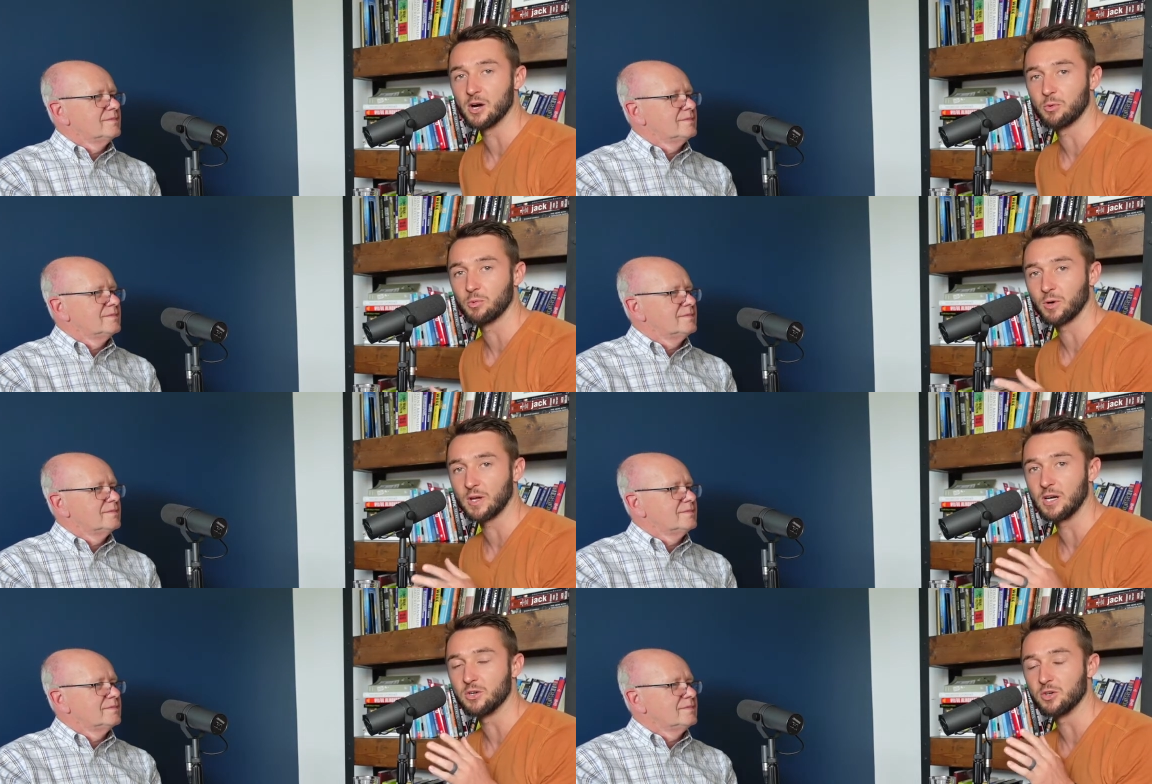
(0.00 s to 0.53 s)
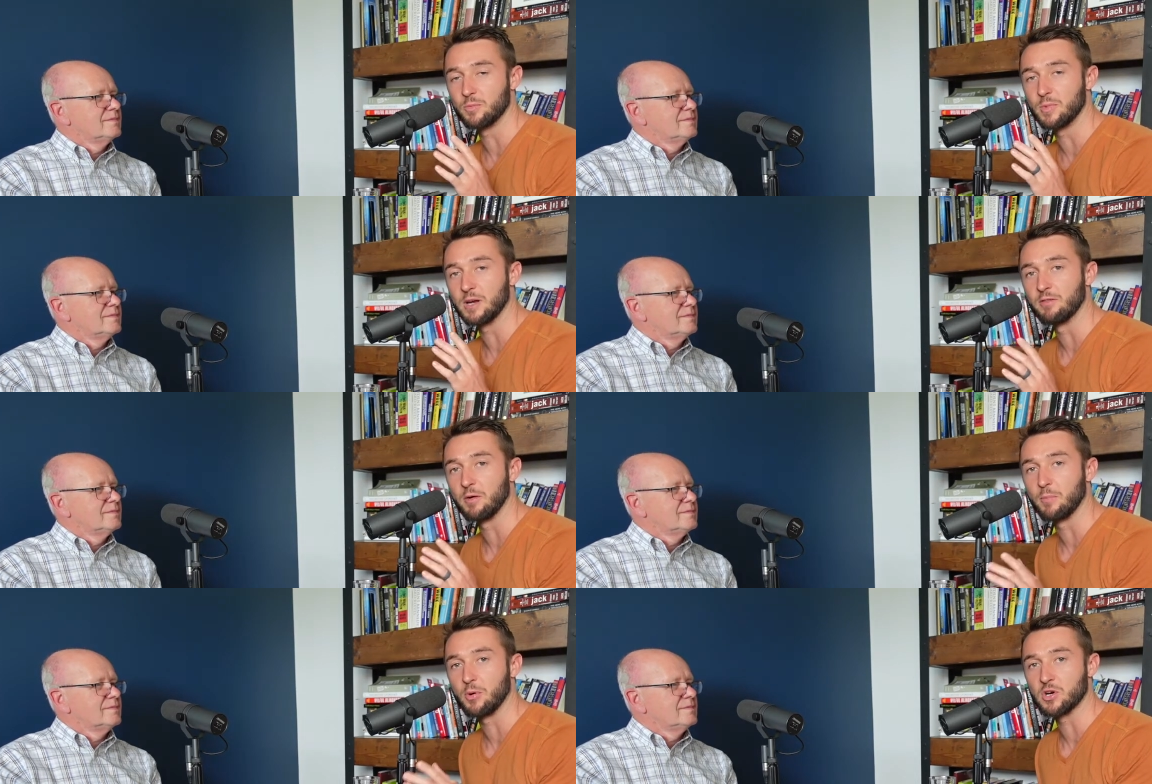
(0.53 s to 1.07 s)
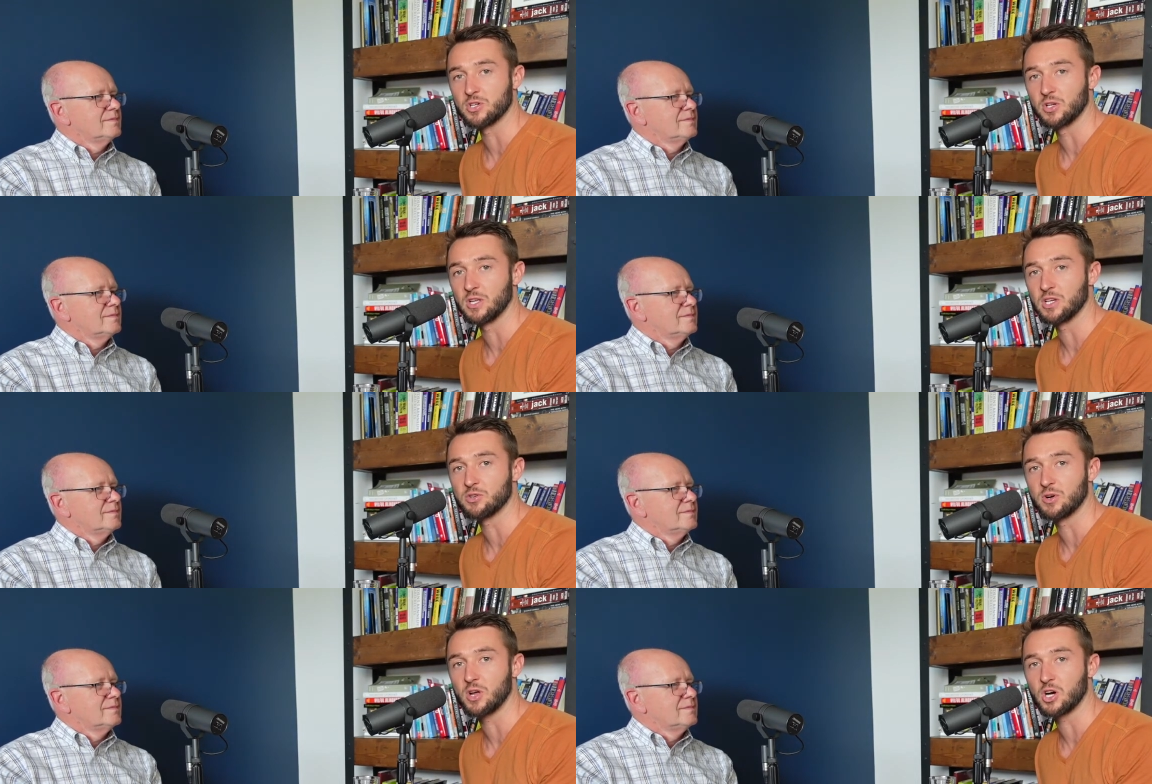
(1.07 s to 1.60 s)
Speaker 1: We're going to do a bit of a personal
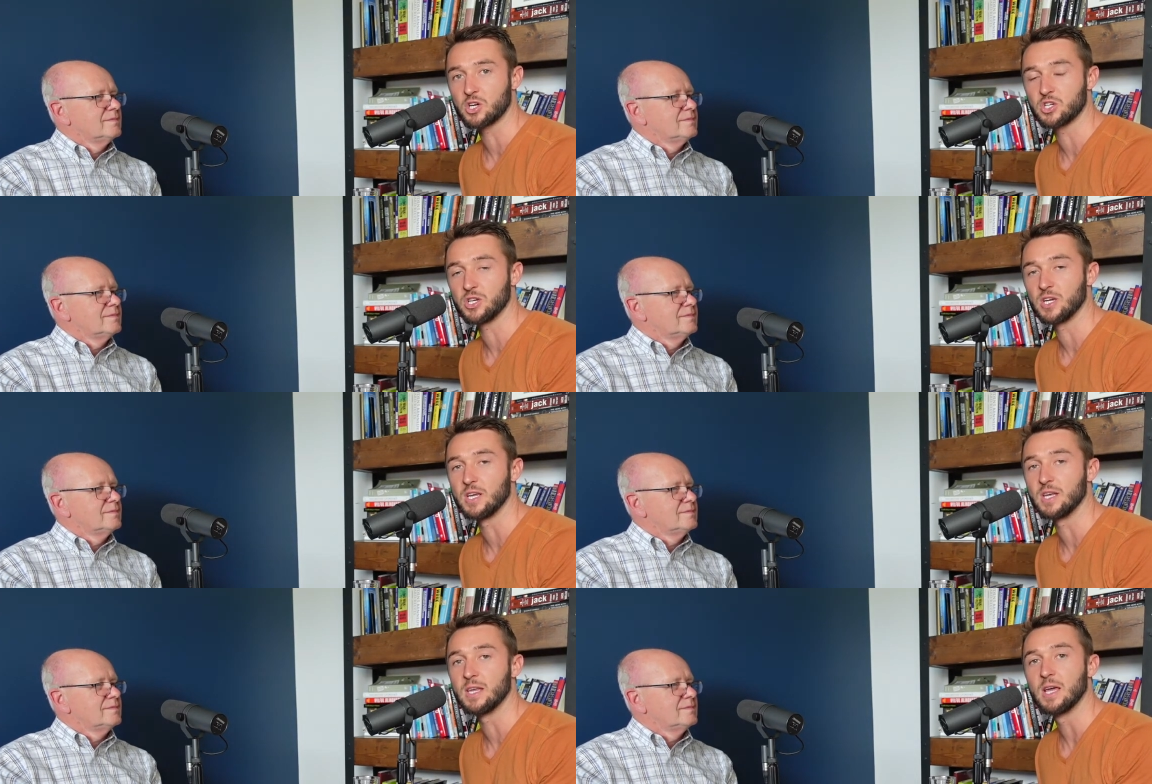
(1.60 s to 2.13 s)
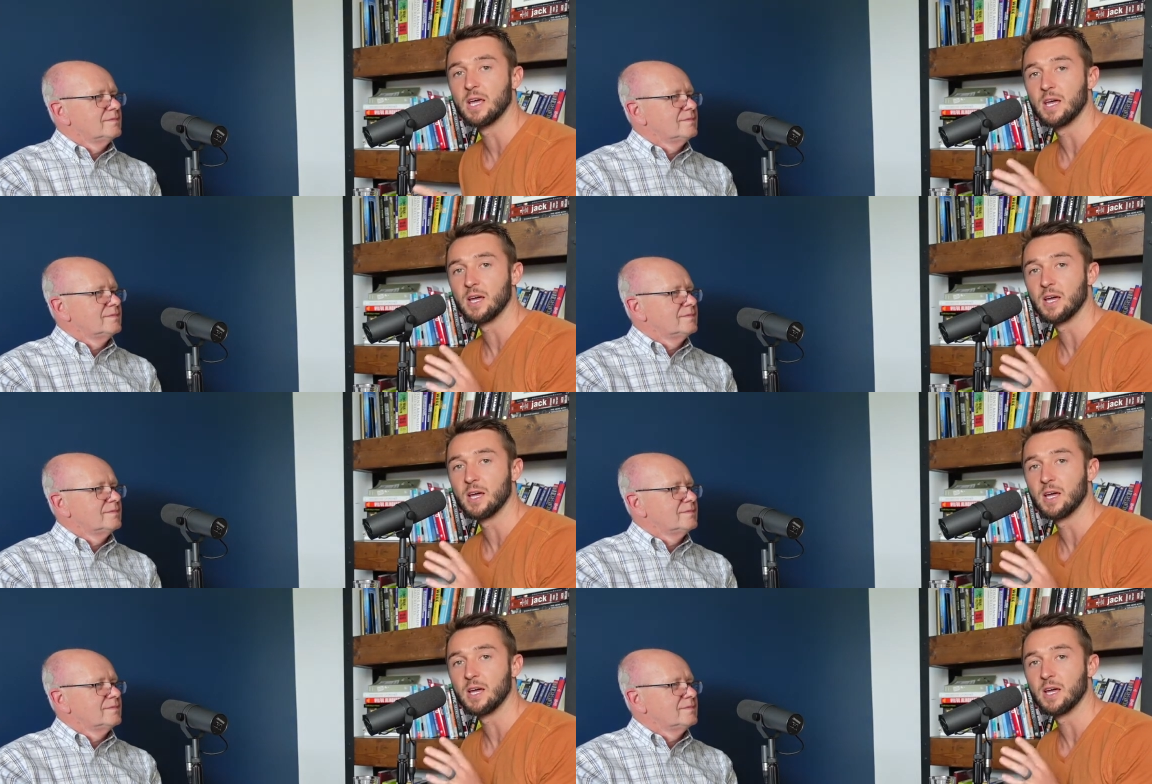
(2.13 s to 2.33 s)
introduction.